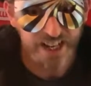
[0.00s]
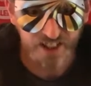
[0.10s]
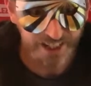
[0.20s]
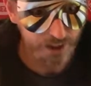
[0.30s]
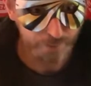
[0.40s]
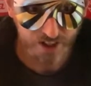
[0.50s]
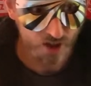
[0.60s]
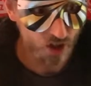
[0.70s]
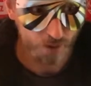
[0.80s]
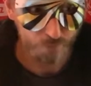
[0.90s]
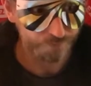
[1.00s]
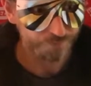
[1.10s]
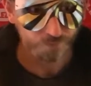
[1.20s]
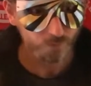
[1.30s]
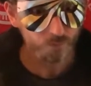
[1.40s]
hasn't had the best of time
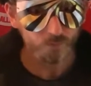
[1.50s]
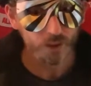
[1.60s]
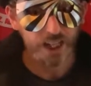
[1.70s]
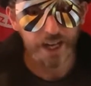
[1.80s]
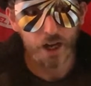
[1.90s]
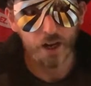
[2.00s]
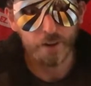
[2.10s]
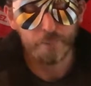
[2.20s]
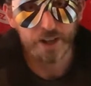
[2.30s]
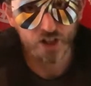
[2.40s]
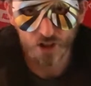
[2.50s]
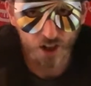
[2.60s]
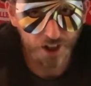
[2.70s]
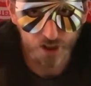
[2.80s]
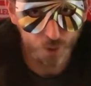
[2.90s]
at
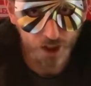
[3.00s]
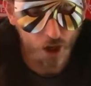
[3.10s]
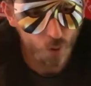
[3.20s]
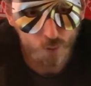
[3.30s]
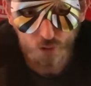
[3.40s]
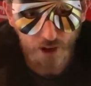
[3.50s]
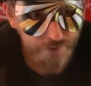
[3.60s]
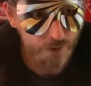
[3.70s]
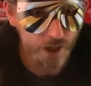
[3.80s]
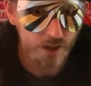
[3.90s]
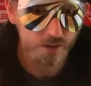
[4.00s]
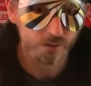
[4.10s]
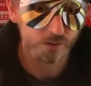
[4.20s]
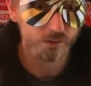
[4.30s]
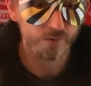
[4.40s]
Manchester United, as we know. He was great for
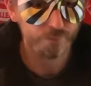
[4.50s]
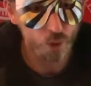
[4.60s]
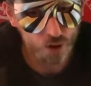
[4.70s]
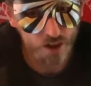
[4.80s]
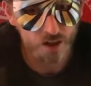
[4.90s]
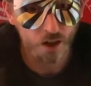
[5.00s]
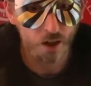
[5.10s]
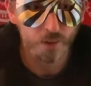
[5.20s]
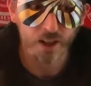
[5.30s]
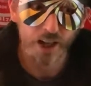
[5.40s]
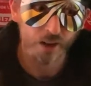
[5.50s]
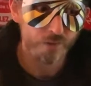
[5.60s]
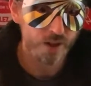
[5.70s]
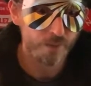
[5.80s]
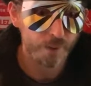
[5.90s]
Arsenal most of the time, and
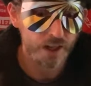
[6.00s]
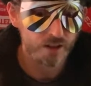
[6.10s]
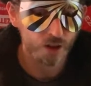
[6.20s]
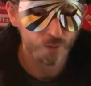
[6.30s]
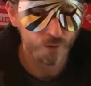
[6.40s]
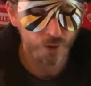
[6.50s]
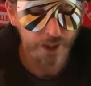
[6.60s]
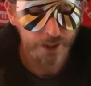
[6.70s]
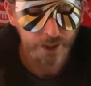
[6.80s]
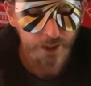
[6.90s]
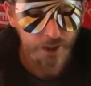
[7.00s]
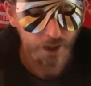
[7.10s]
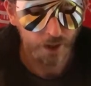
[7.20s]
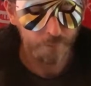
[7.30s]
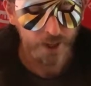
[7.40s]
obviously for Barcelona before
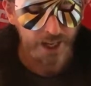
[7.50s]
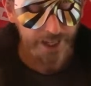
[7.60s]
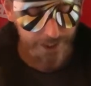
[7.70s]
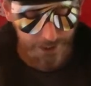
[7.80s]
that.